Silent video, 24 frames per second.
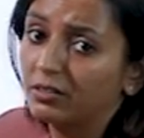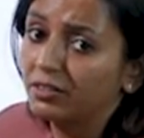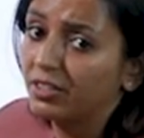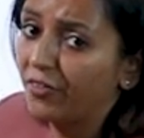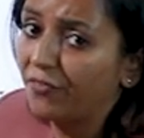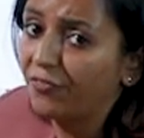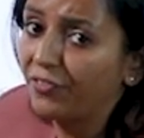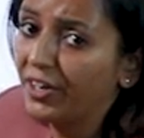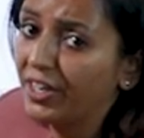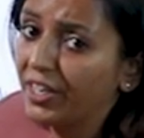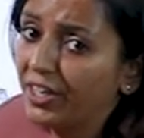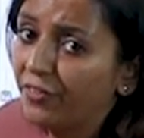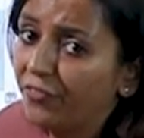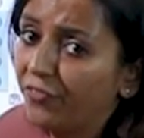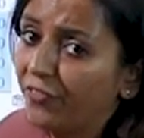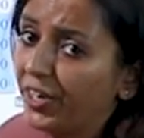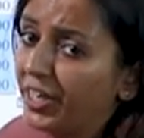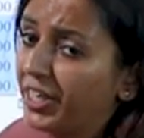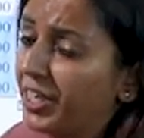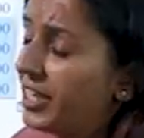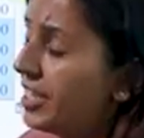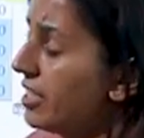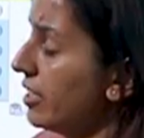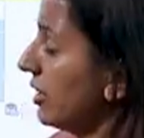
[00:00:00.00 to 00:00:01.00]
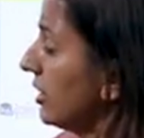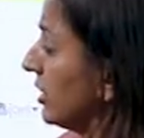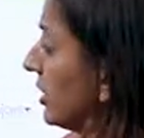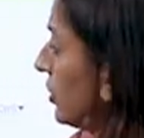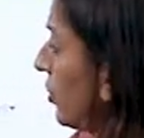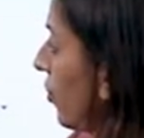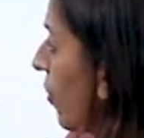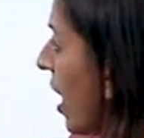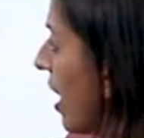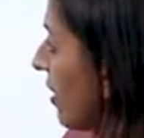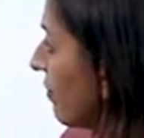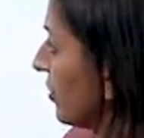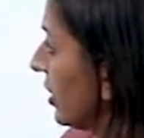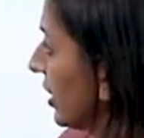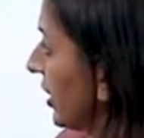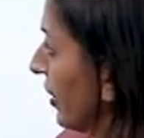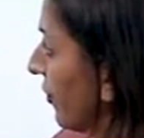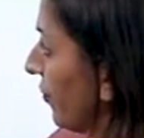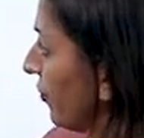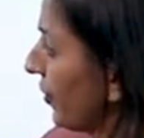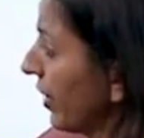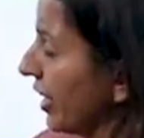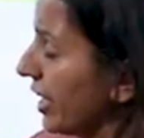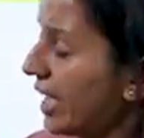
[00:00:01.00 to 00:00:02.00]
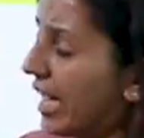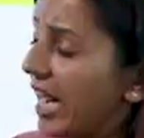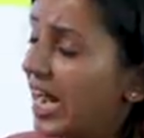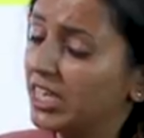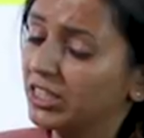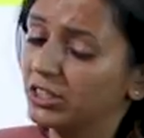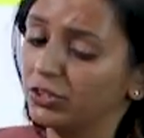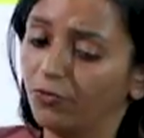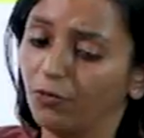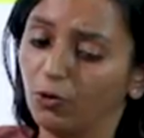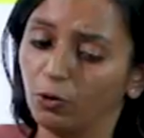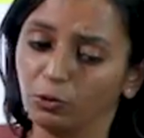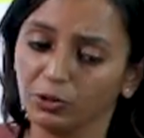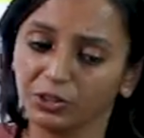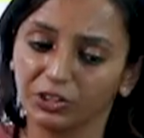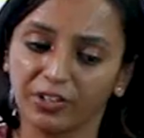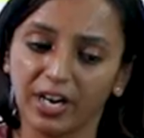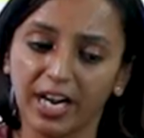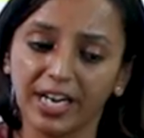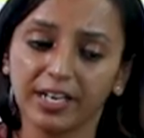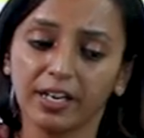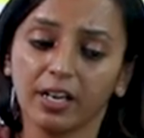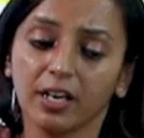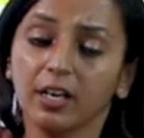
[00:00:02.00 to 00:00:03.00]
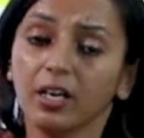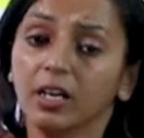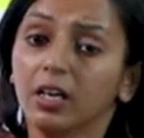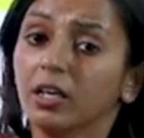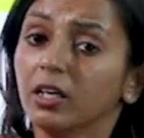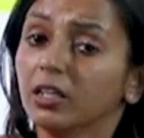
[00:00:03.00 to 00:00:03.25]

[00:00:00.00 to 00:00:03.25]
Different years you have the different cash flows, right?